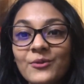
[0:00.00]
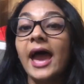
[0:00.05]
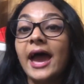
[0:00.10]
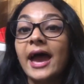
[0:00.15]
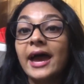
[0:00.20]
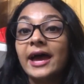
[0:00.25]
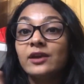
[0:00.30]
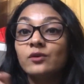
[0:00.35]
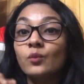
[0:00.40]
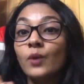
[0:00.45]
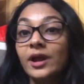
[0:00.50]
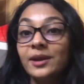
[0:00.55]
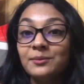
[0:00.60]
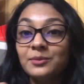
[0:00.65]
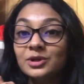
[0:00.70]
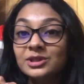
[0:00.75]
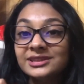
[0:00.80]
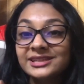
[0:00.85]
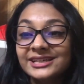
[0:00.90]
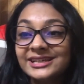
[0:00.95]
And one
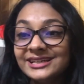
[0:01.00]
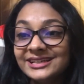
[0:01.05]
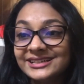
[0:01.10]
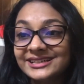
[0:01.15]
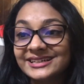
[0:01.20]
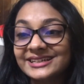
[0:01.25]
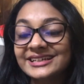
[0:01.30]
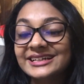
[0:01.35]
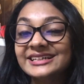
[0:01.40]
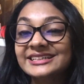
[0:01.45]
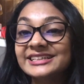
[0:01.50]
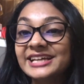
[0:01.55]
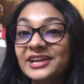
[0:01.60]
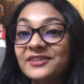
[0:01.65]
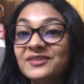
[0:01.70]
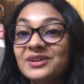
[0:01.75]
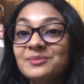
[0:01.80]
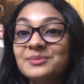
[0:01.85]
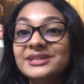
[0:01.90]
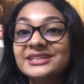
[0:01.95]
more thing, there
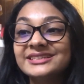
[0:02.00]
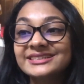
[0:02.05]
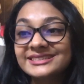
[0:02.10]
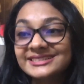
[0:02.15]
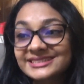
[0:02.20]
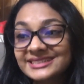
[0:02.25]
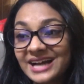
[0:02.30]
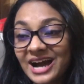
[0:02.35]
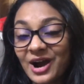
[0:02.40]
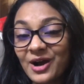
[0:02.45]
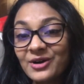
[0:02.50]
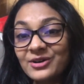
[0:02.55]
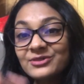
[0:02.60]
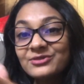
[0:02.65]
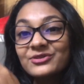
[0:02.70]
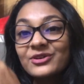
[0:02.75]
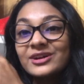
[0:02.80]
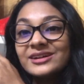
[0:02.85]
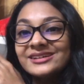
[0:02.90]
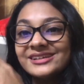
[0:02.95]
will be discount
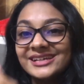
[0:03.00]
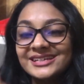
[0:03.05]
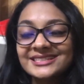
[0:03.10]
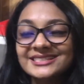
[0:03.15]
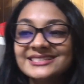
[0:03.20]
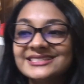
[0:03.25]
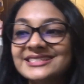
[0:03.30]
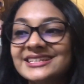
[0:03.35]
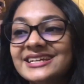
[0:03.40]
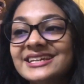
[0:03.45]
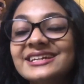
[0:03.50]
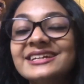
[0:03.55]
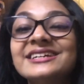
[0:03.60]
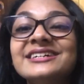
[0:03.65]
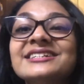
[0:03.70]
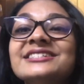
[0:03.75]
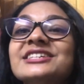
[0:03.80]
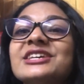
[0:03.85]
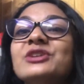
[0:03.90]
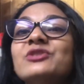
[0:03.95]
for test
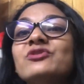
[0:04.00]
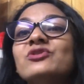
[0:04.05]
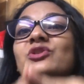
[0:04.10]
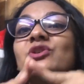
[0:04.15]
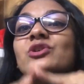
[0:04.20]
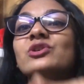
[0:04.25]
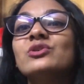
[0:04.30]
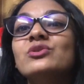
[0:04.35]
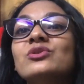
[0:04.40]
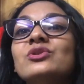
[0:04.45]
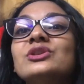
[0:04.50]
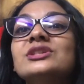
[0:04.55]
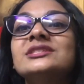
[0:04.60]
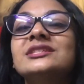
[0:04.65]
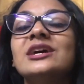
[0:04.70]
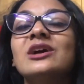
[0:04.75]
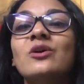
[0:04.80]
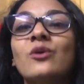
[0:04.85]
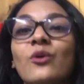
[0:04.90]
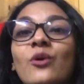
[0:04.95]
takers if you use
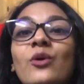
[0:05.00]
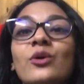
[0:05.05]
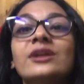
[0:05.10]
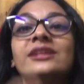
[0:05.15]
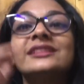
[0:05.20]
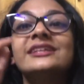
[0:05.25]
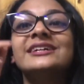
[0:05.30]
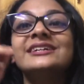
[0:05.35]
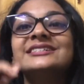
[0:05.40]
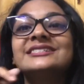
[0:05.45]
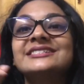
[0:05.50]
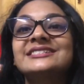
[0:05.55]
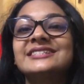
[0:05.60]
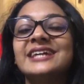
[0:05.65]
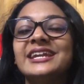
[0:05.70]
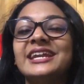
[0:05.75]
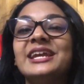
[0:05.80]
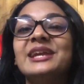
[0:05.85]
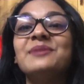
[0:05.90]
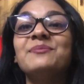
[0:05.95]
the code
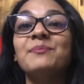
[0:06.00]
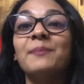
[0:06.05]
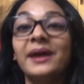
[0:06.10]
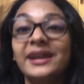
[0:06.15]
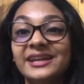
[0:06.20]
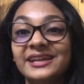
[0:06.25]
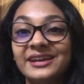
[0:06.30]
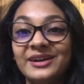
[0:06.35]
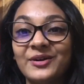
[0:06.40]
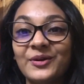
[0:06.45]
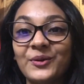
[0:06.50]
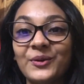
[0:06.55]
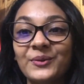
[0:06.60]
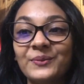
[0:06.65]
Thestunningmedico.